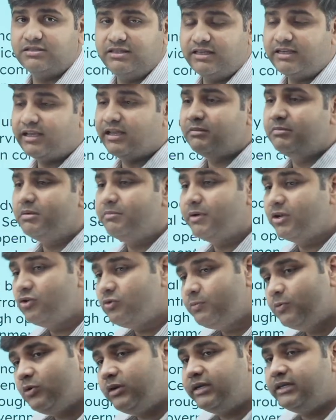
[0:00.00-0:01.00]
they can be
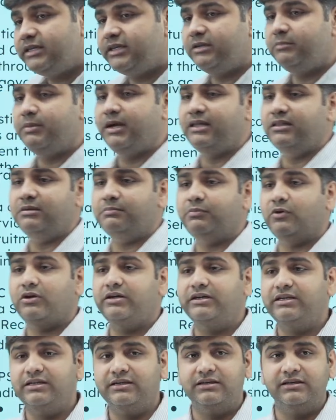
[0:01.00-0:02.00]
manipulated by the
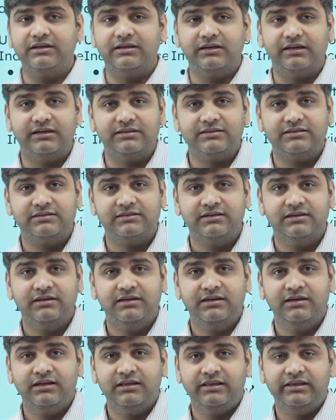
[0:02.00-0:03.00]
political class.
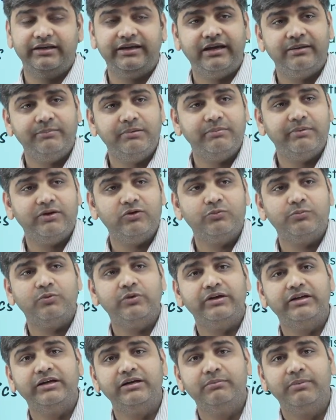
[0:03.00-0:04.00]
They can be
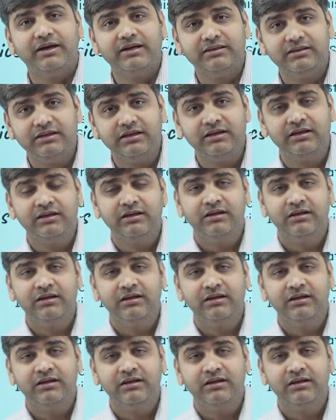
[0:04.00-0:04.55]
manipulated by the